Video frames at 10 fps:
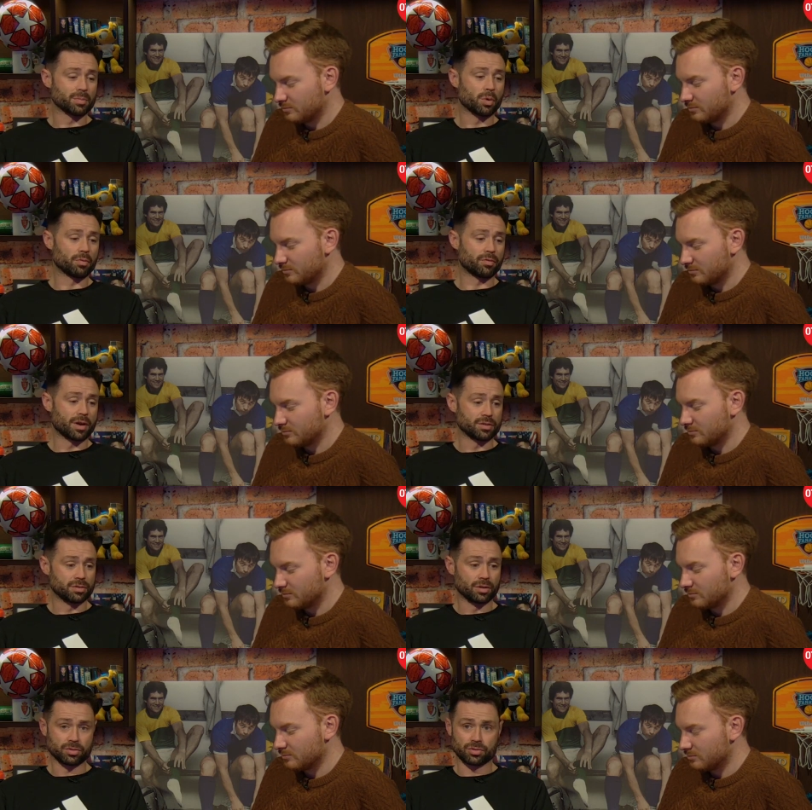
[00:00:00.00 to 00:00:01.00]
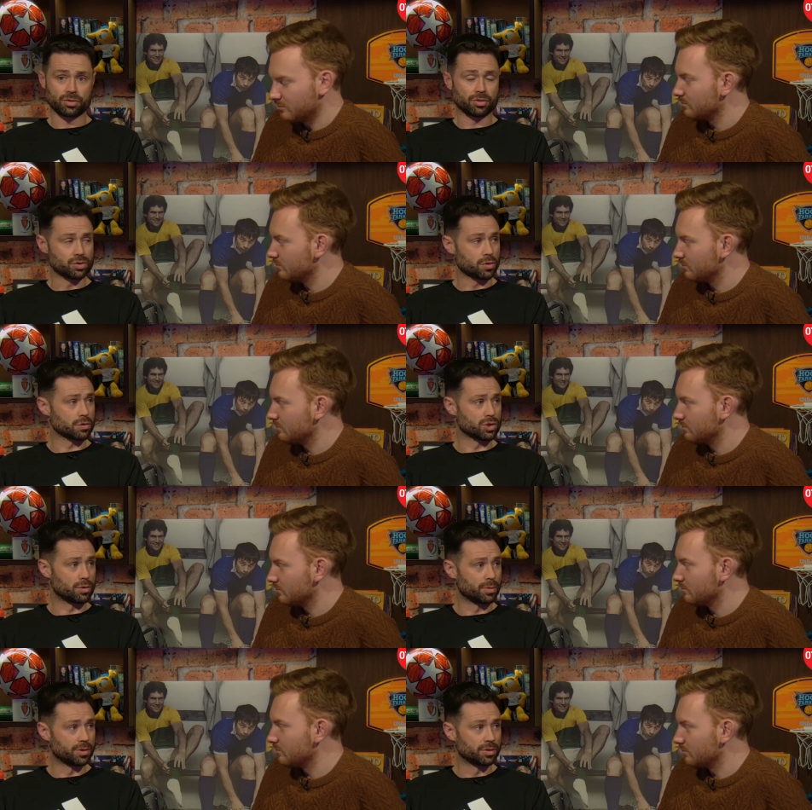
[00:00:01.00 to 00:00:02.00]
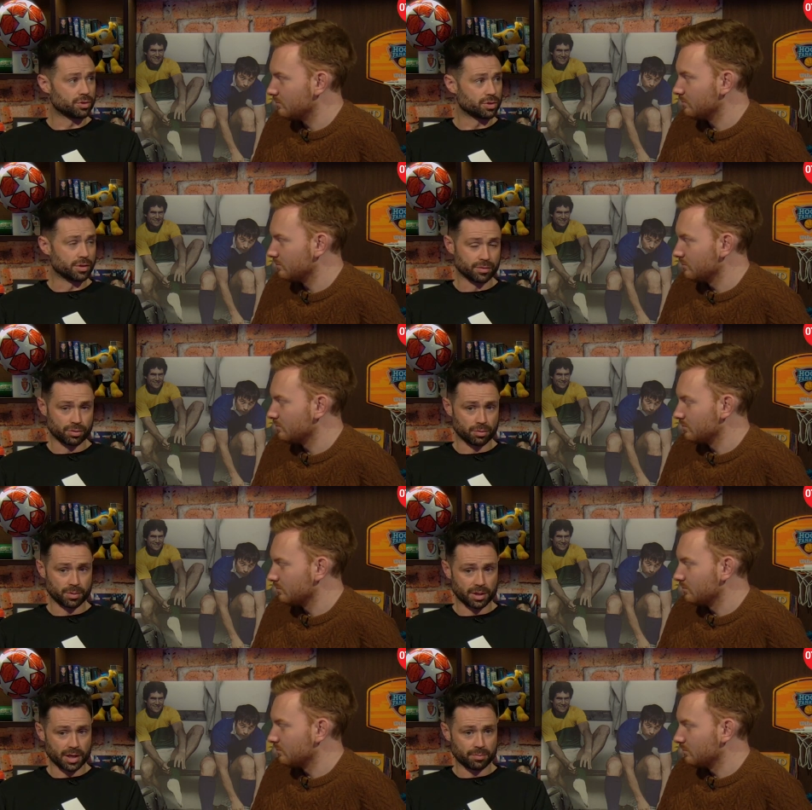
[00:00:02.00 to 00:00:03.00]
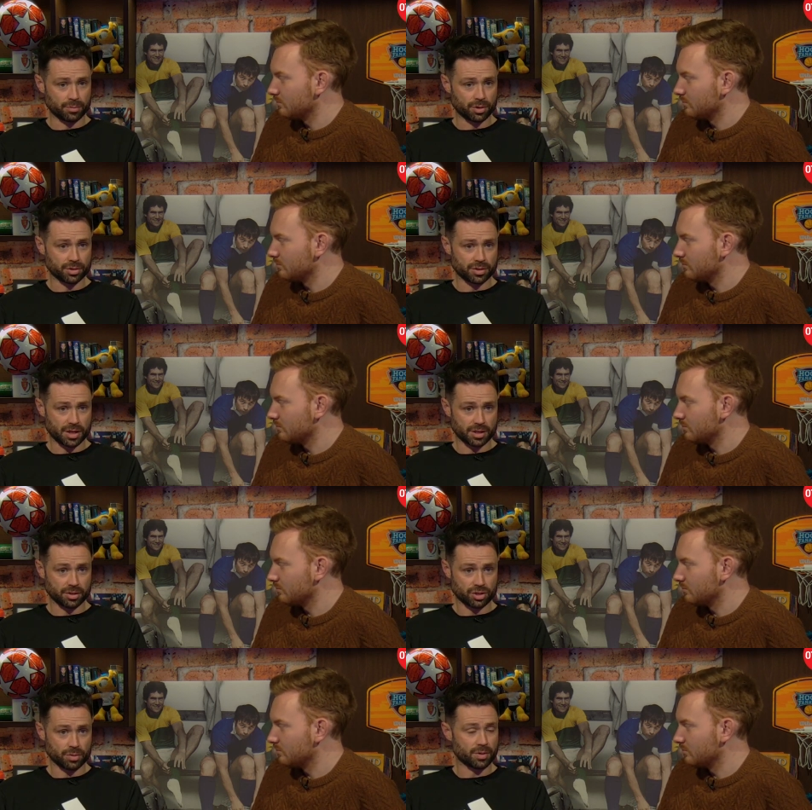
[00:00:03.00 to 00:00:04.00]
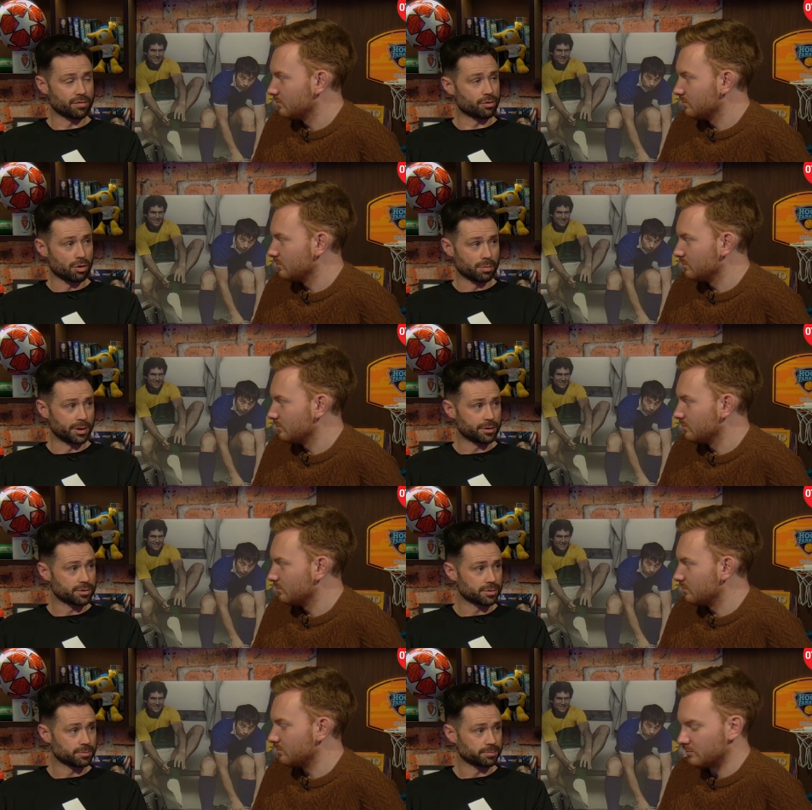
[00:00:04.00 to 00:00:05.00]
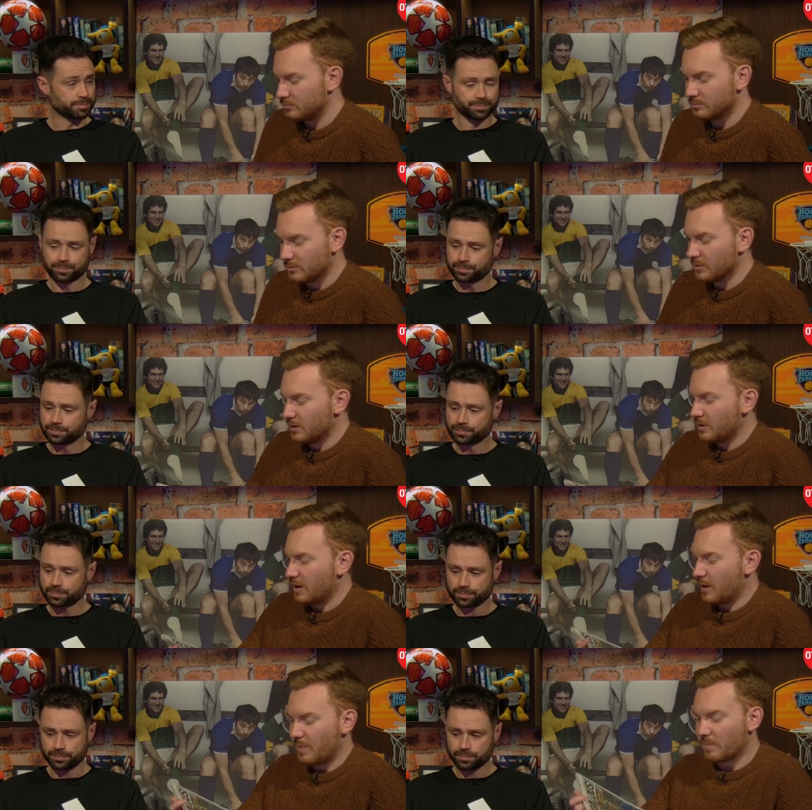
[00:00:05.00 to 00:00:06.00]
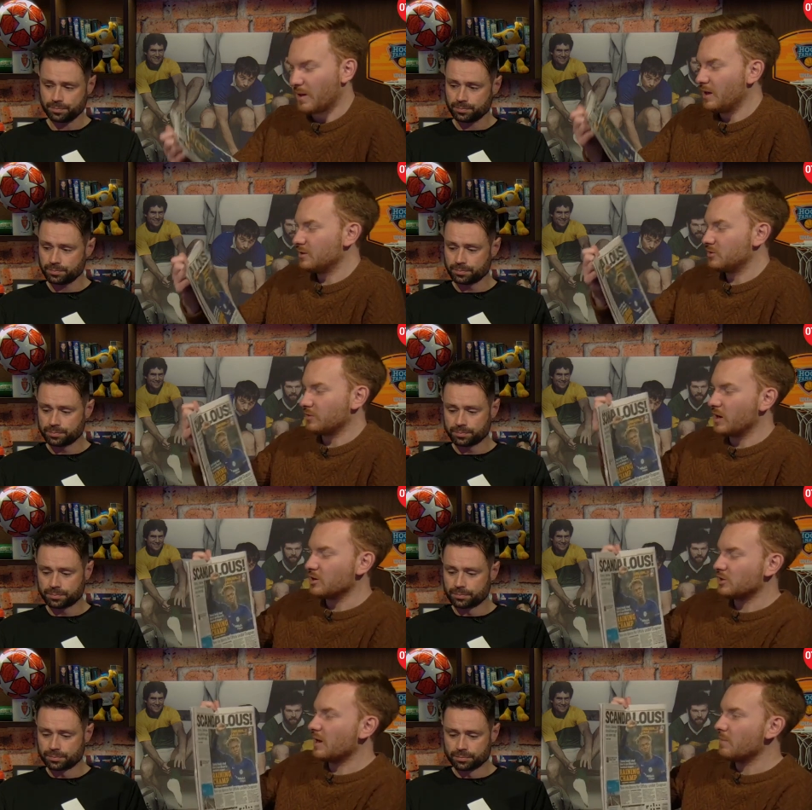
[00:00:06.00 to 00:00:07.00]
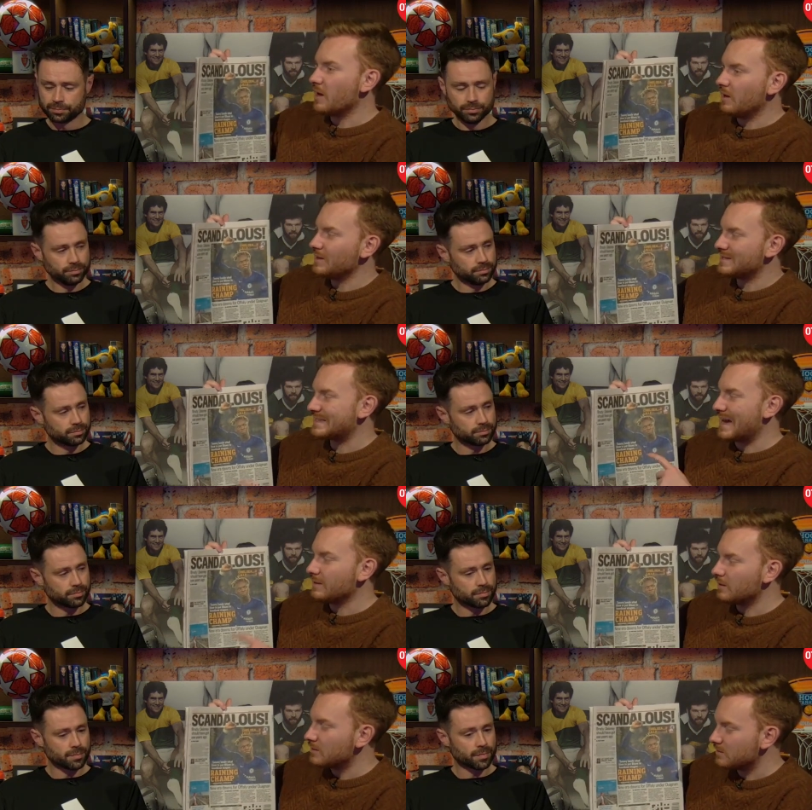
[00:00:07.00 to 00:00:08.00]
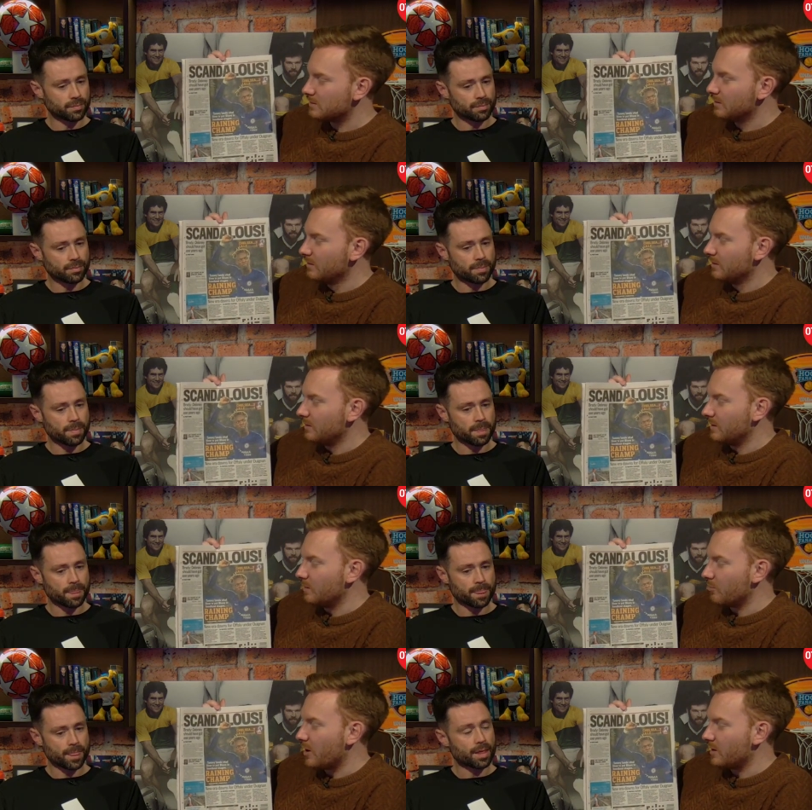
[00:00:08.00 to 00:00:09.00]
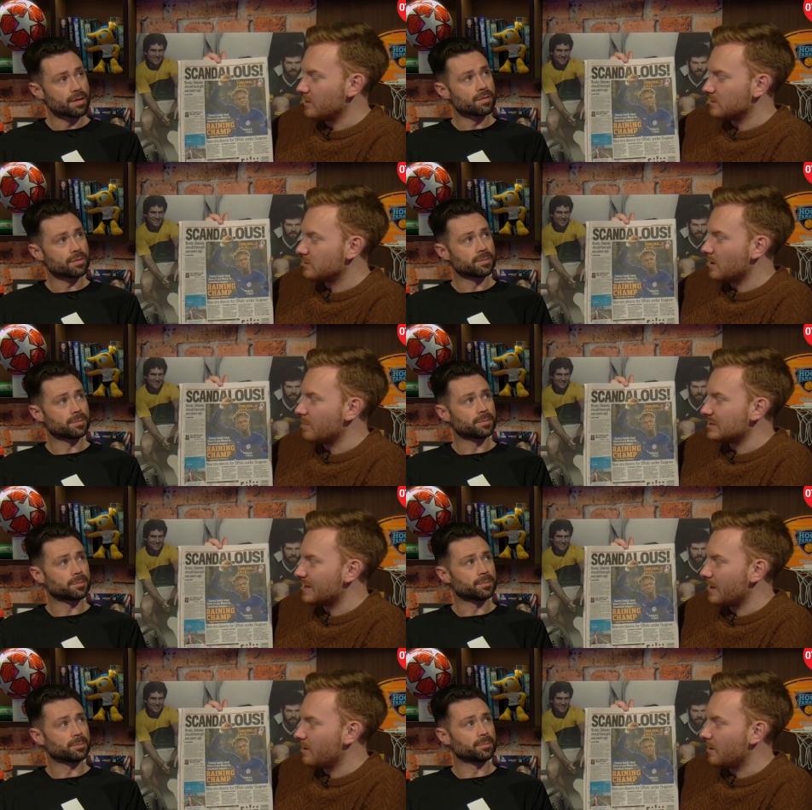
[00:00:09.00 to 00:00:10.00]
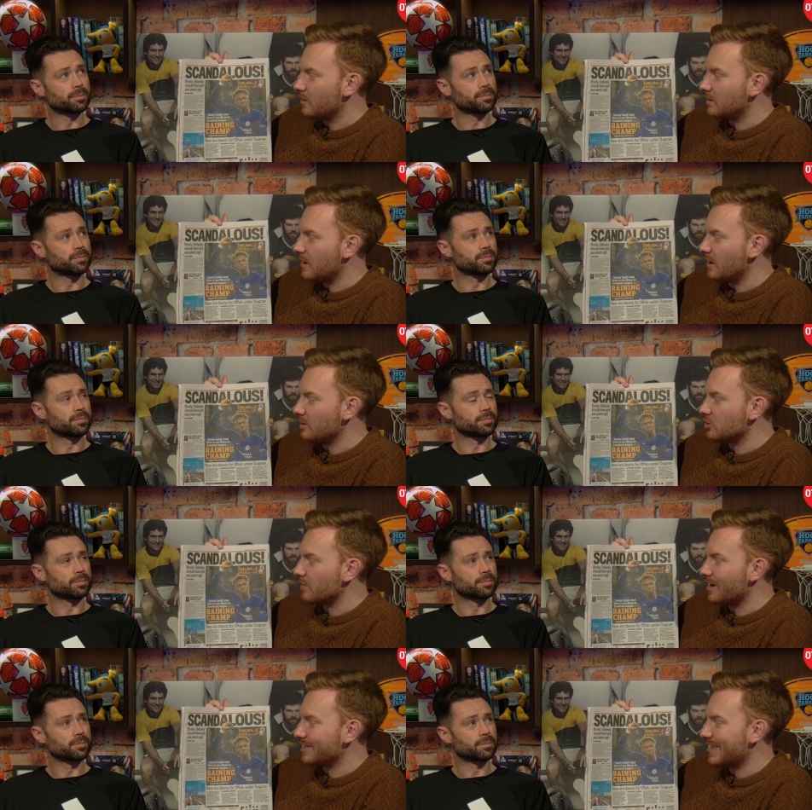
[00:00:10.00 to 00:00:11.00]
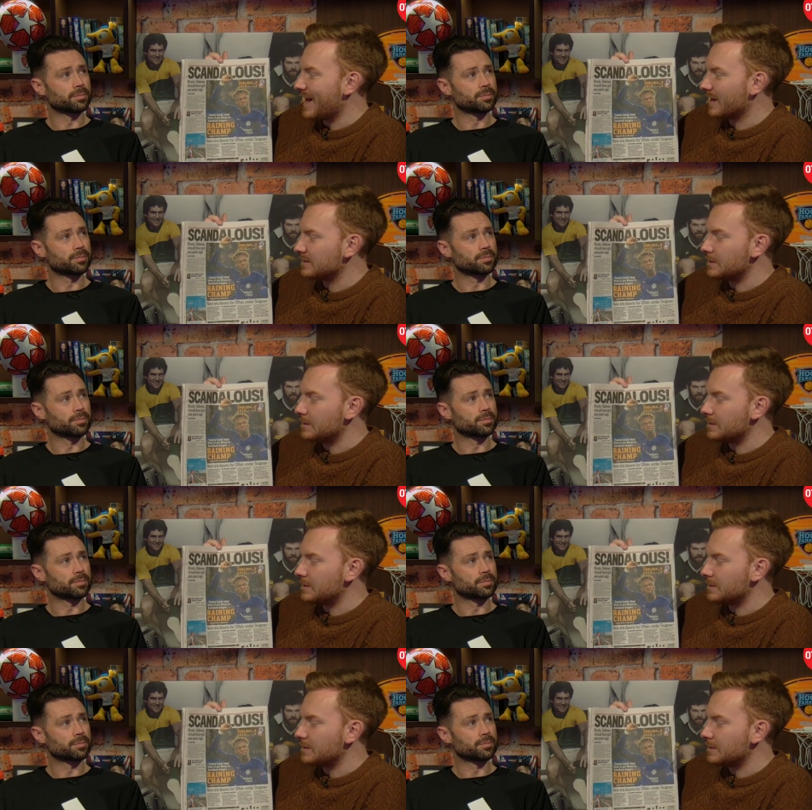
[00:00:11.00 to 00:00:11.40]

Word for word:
Speaker 1: appointment for Arsenal, not just on the short term. I think you should give it to him and let him kind of steady the ship there for a couple of years. Mm.
Speaker 2: Uh, back page of the Irish Daily Mail is scandalous. Liam Brady's comments again. Delaney should have got the axe